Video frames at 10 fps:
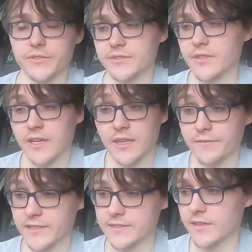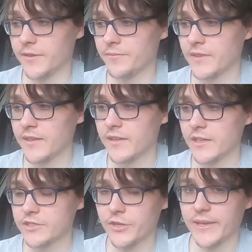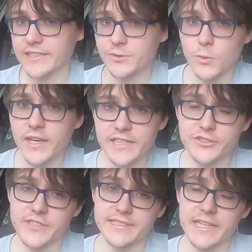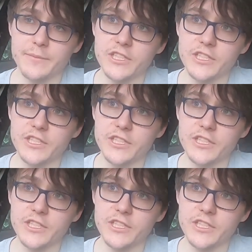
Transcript: because I love this car. So it's quite interesting.